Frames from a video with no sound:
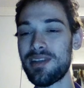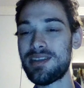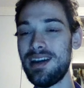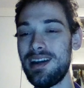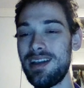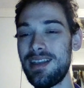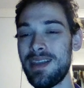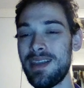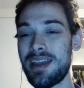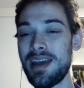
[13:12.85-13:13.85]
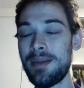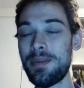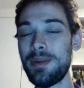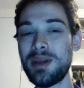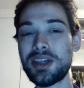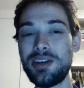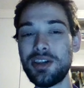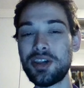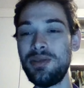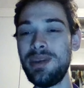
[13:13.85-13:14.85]
to like set up a mission
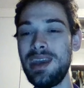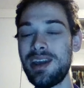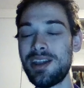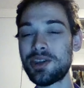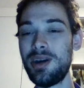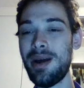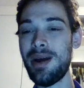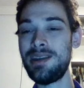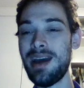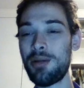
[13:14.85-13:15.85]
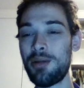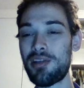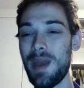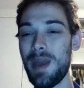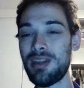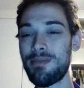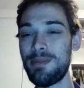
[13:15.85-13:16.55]
to shoot D'Angelo into outer space